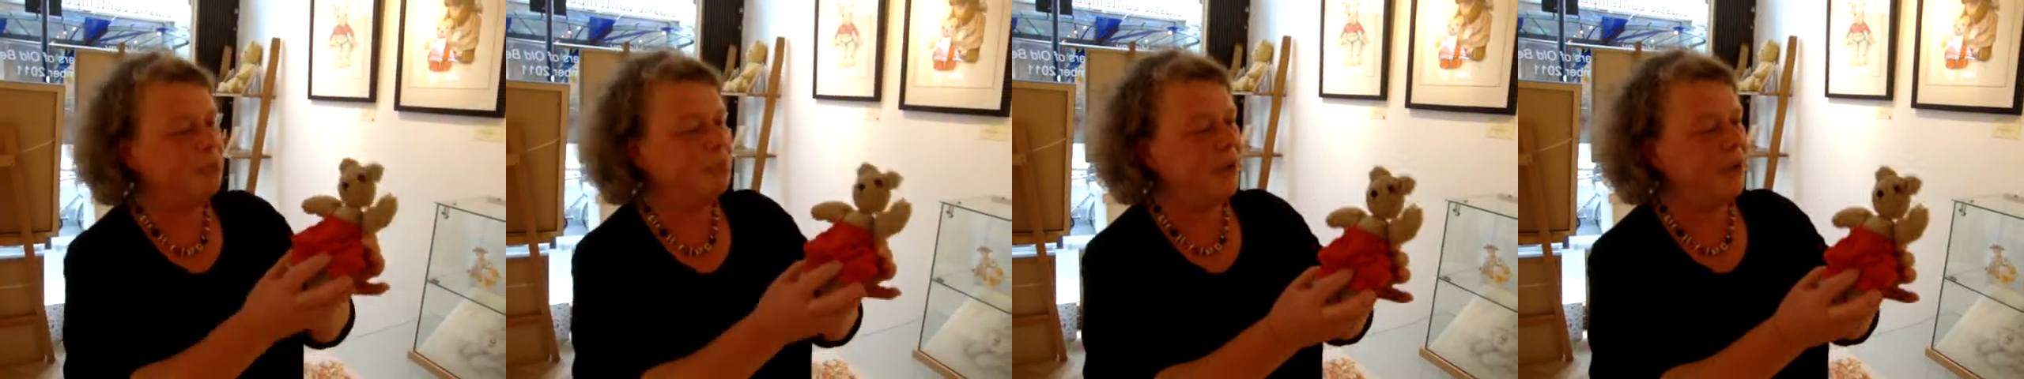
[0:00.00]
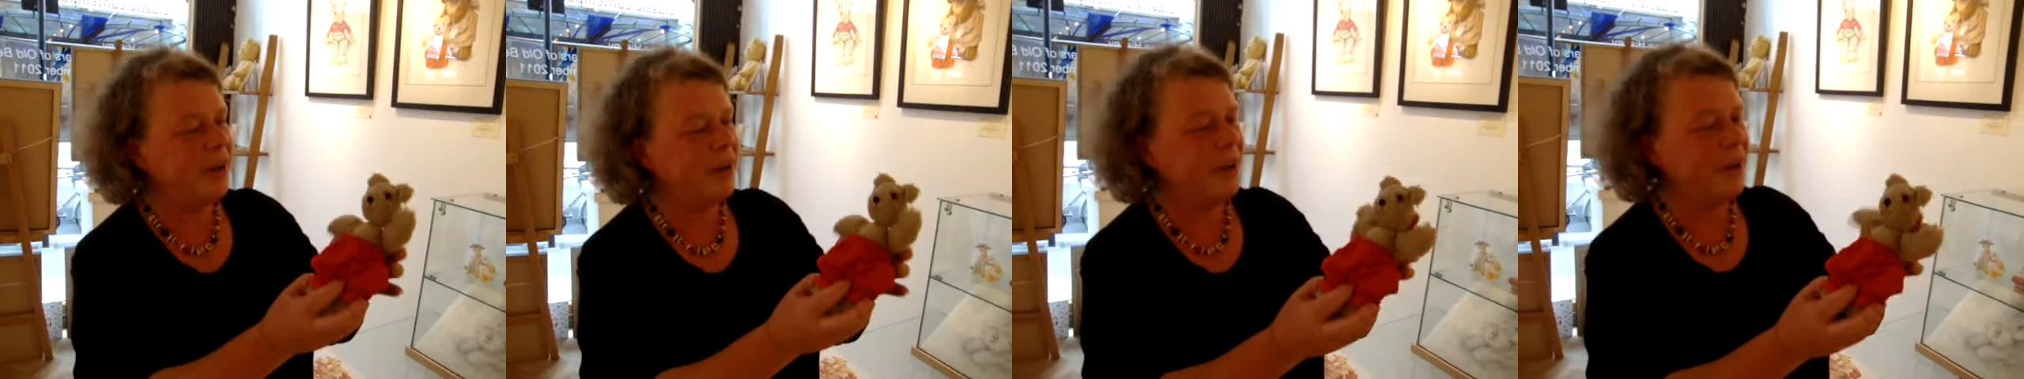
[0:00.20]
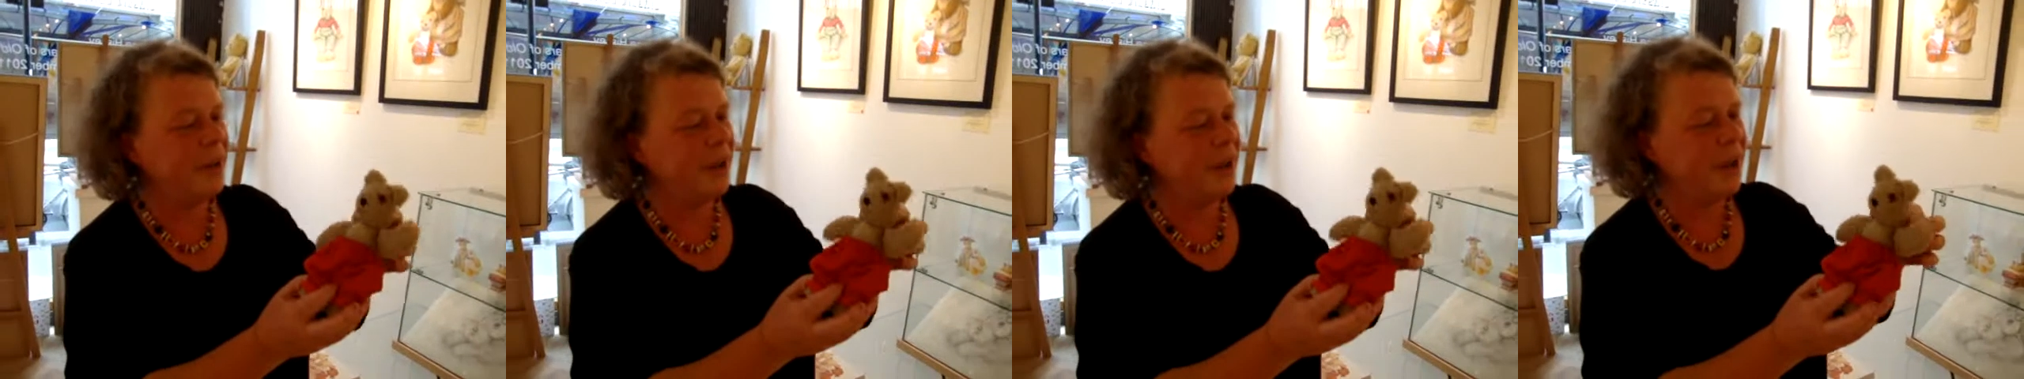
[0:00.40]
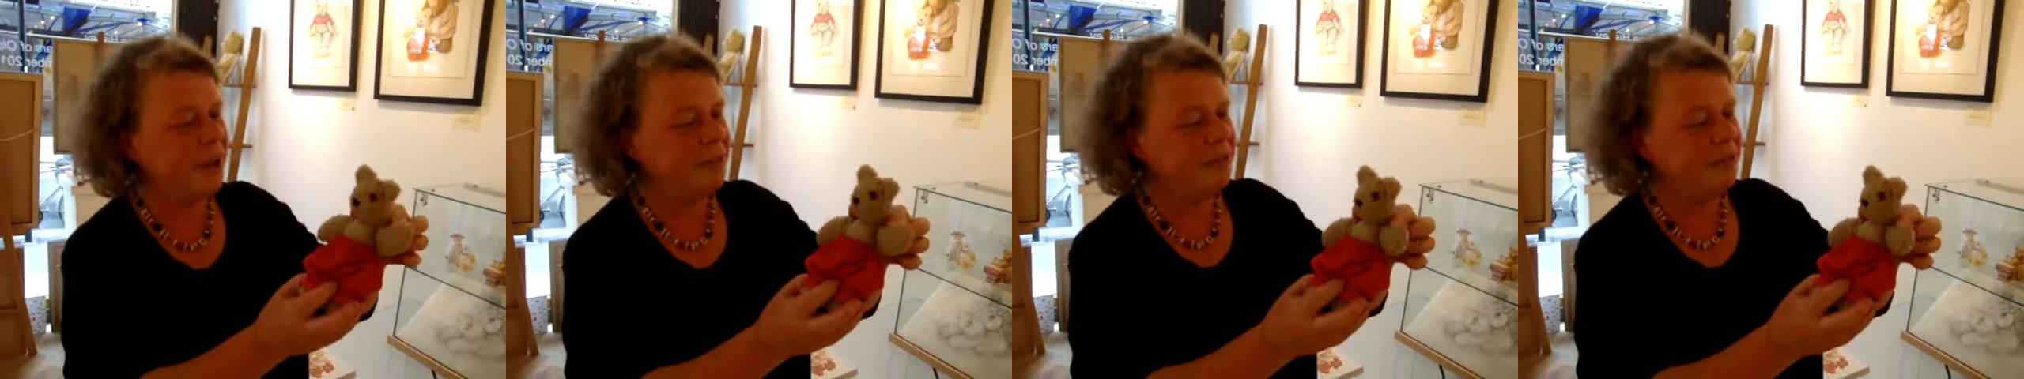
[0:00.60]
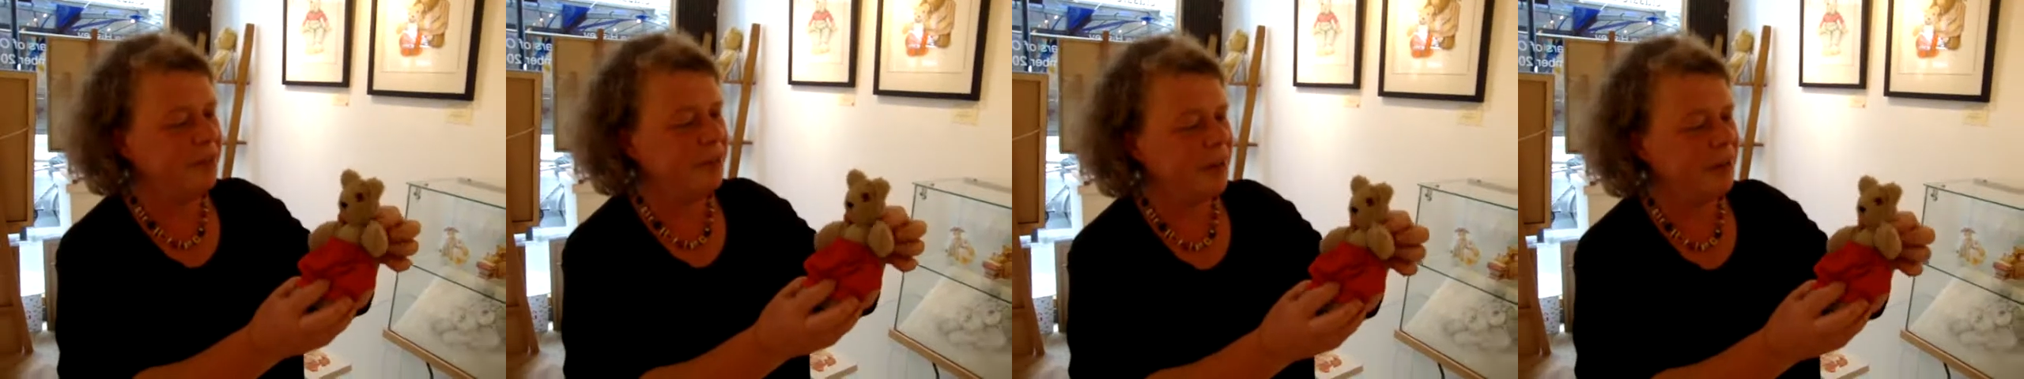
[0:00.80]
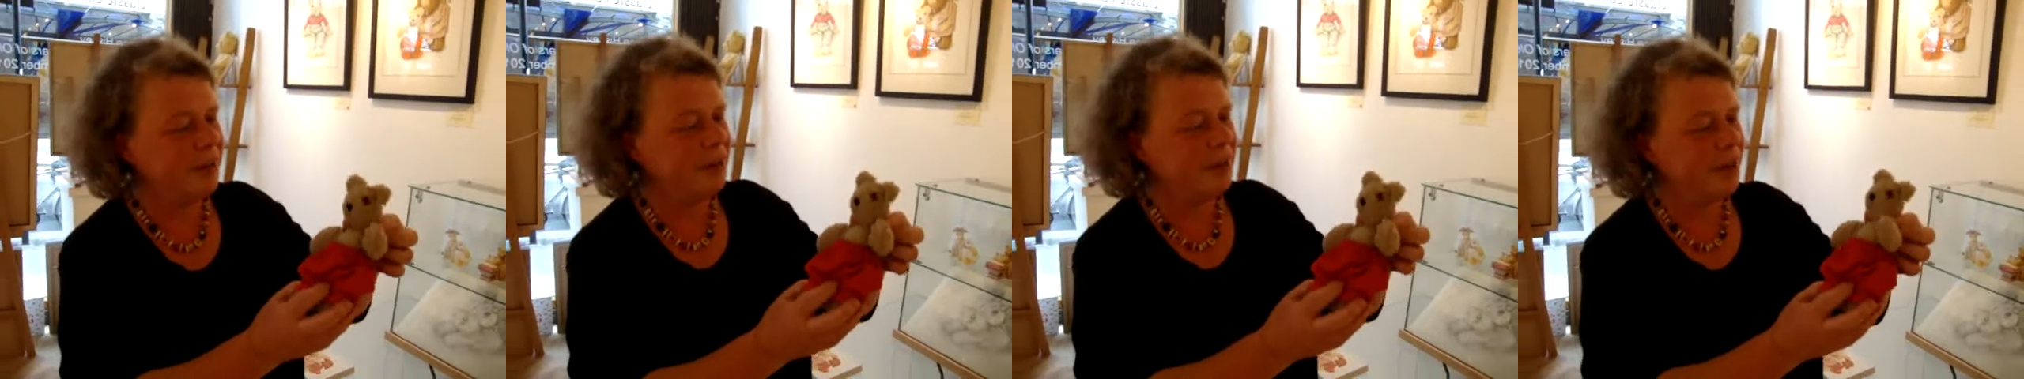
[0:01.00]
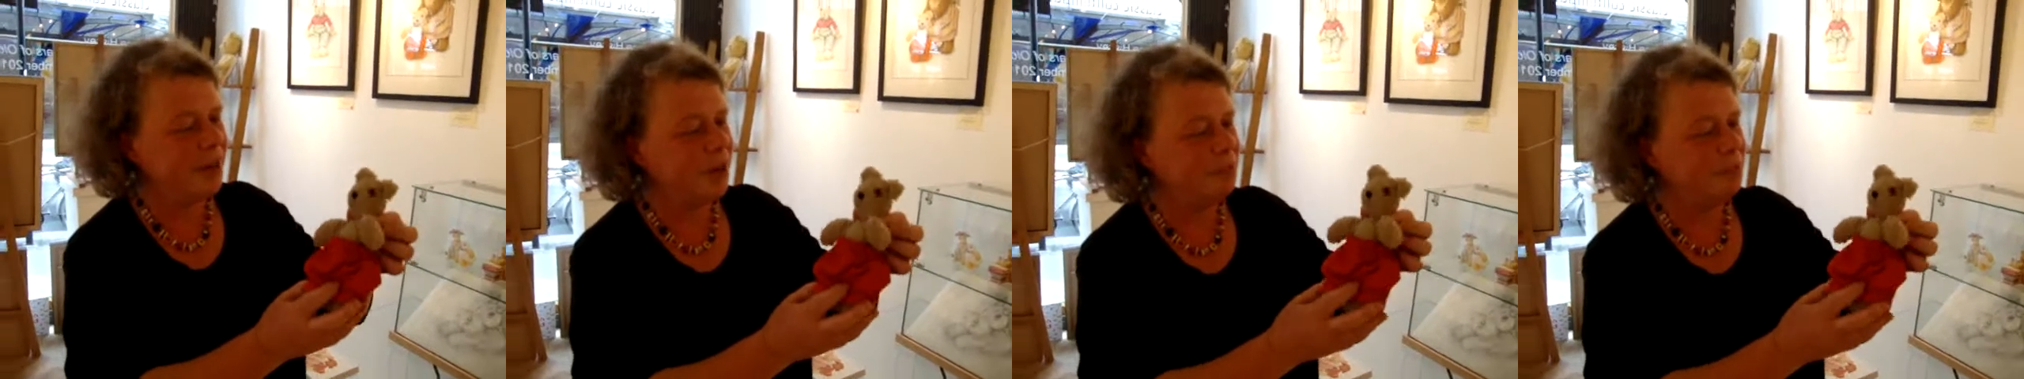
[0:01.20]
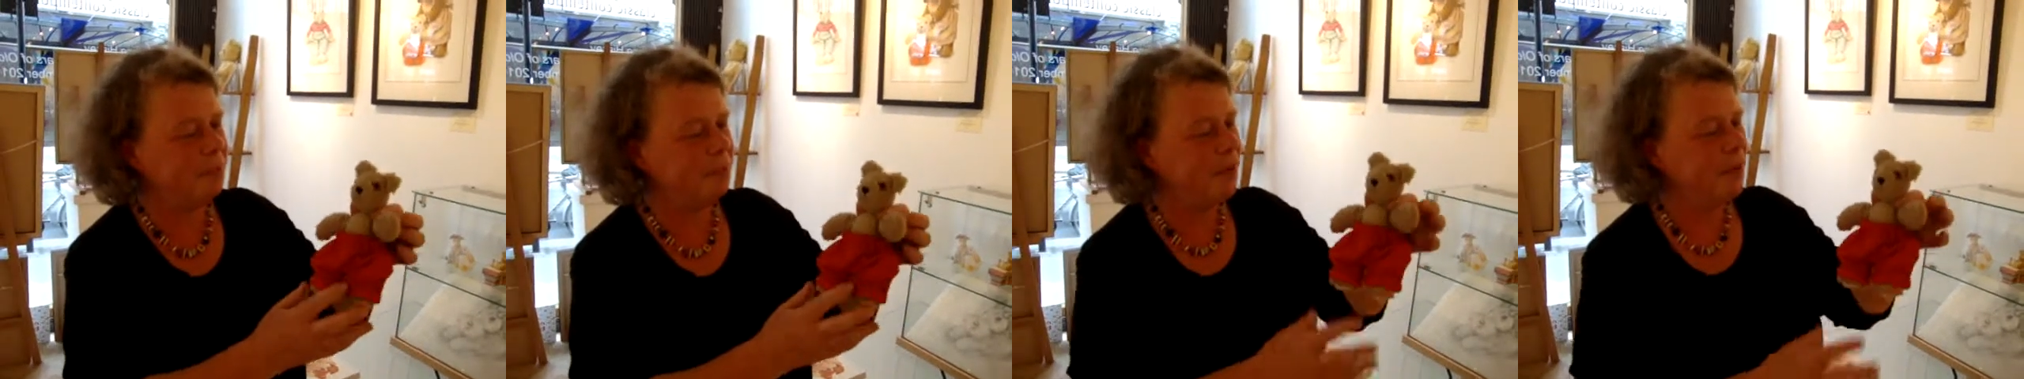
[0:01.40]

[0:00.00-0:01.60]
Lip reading: but I've had him